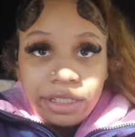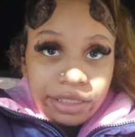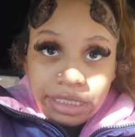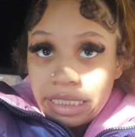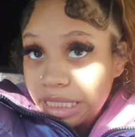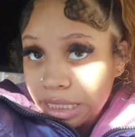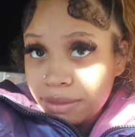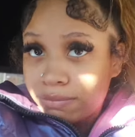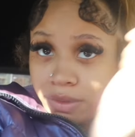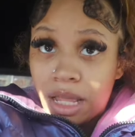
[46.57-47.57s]
Year's Eve
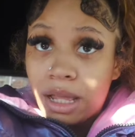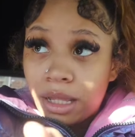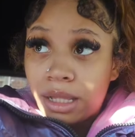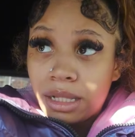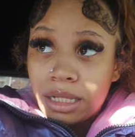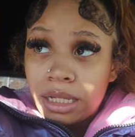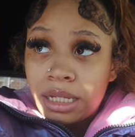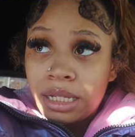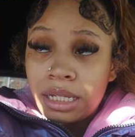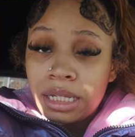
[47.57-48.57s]
vlog
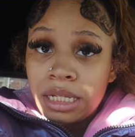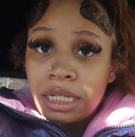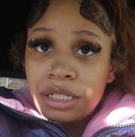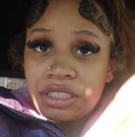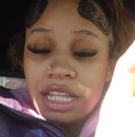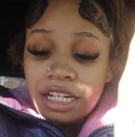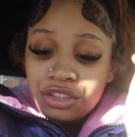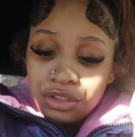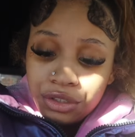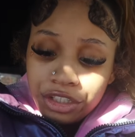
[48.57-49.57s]
/
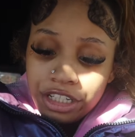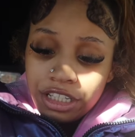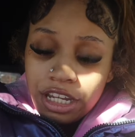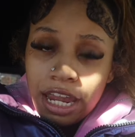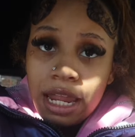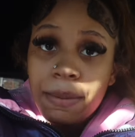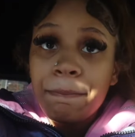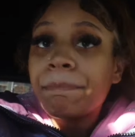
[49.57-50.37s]
New Year's Day.